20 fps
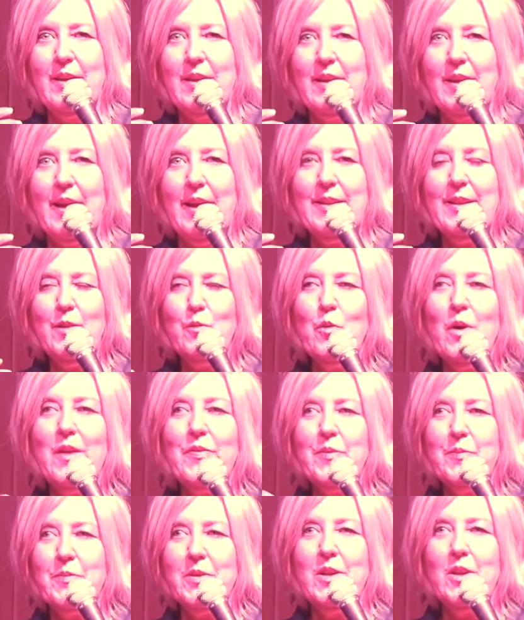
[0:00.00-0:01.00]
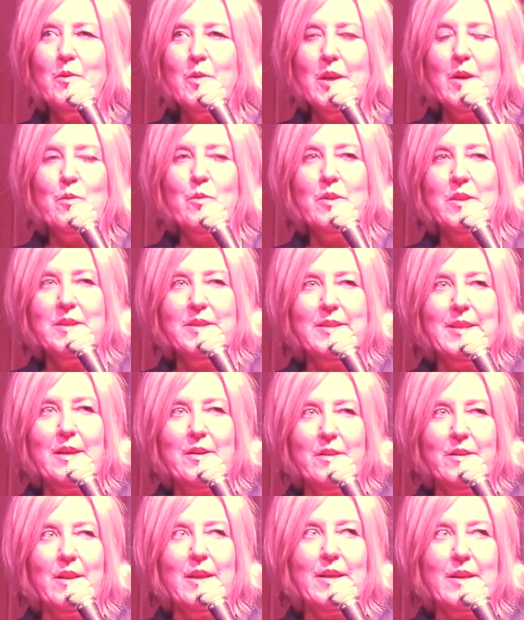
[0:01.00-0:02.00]
I didn't want them to know what I really
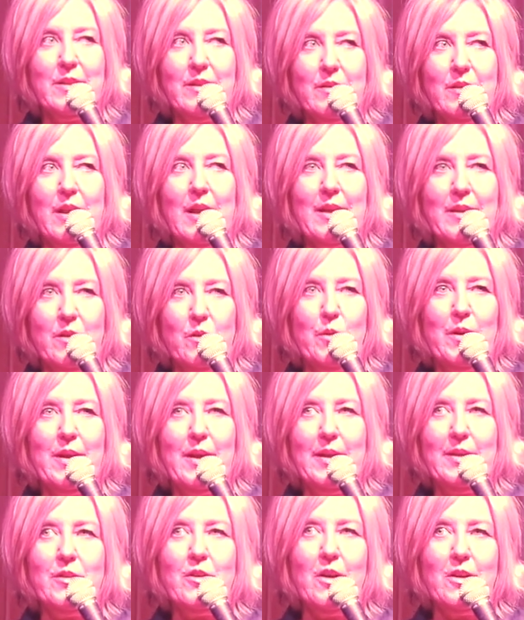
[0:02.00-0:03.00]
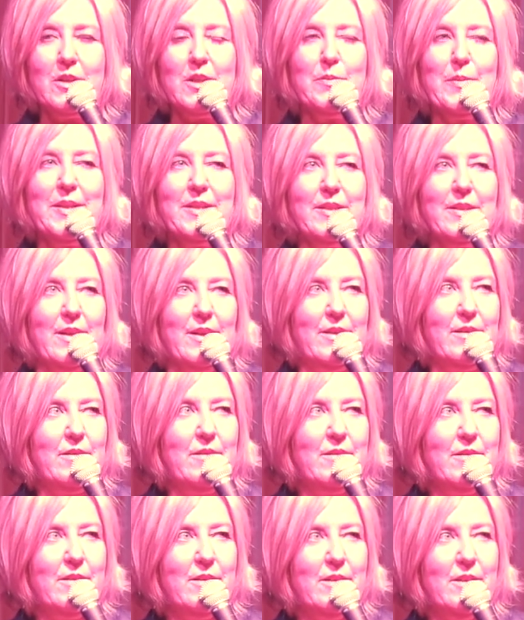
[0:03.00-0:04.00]
sounded like, like the way I talked to my
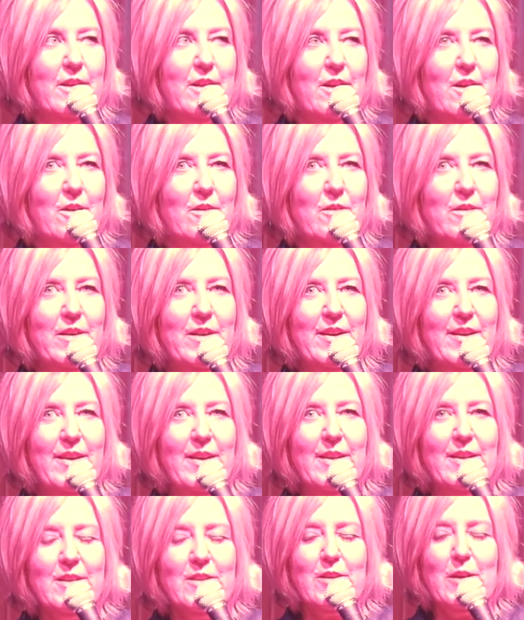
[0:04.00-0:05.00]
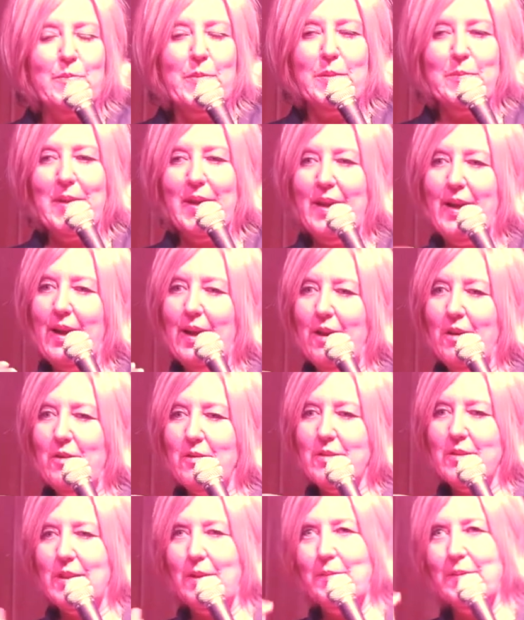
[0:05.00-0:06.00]
son, you know? So I'd be in my
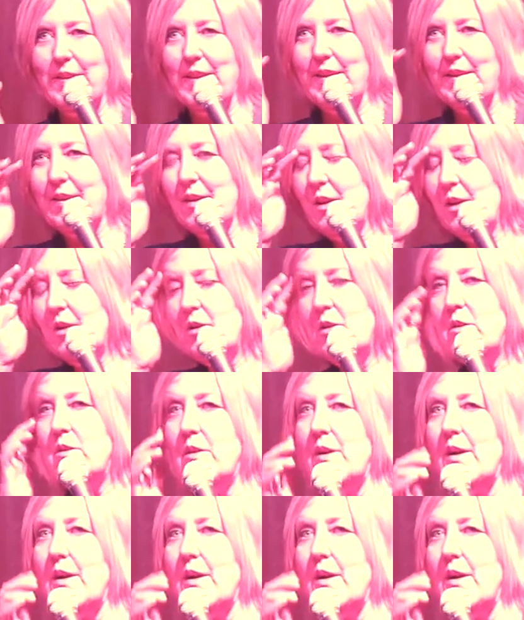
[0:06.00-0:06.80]
house and I'd be like, oh,